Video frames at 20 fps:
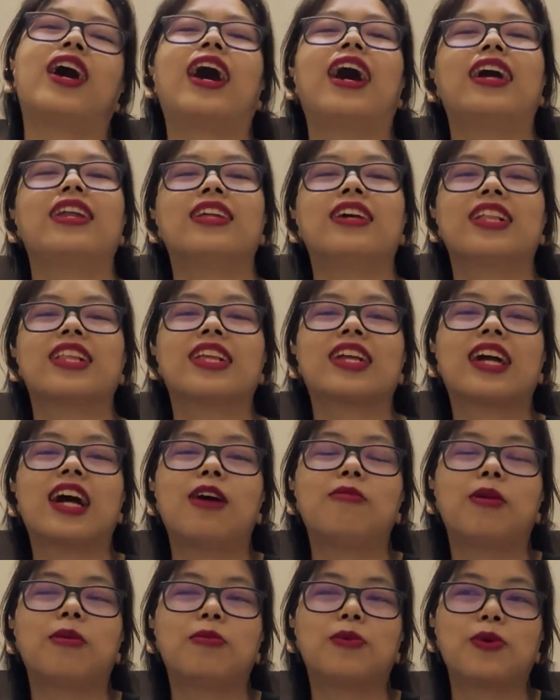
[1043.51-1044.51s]
And he'll
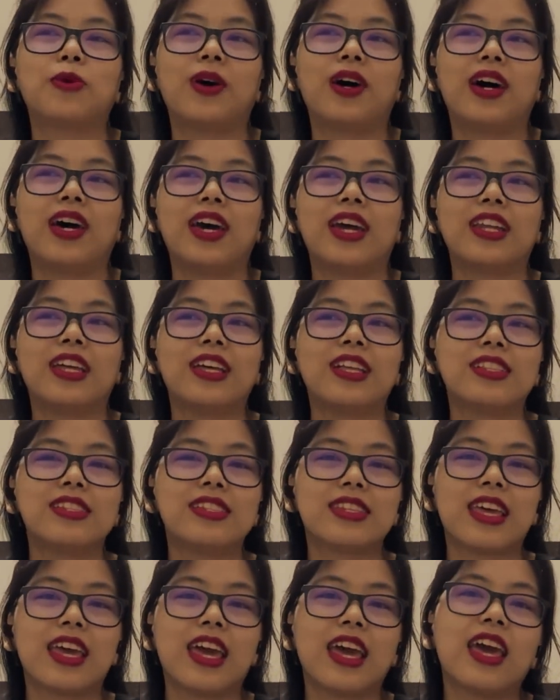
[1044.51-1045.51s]
come up to her and he'll
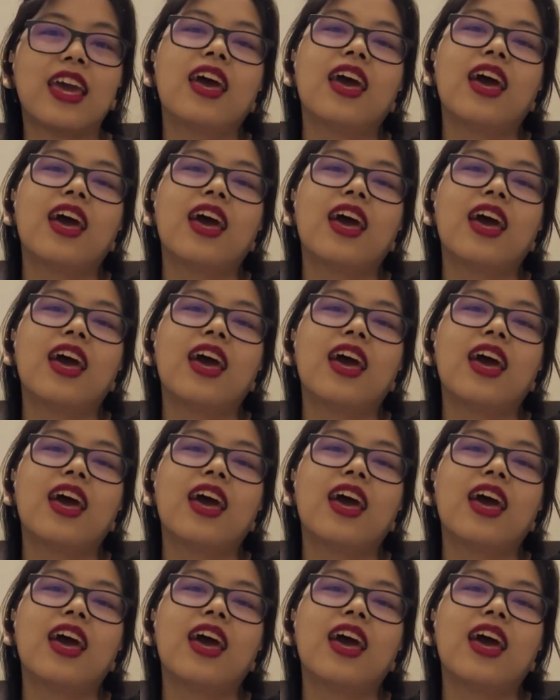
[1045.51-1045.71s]
say,